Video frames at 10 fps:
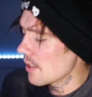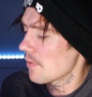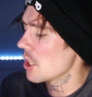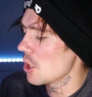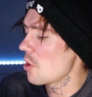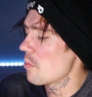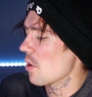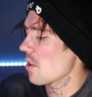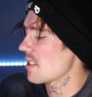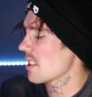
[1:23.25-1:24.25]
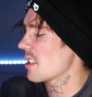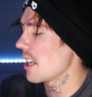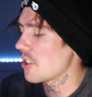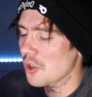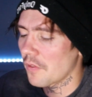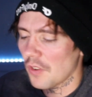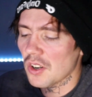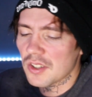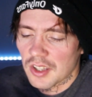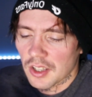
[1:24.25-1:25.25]
of the newborns as they
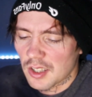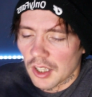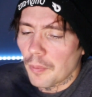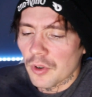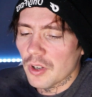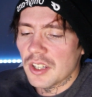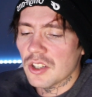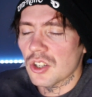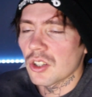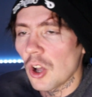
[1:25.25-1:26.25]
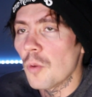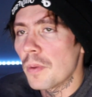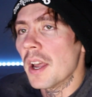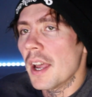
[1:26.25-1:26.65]
traverse the slippery slope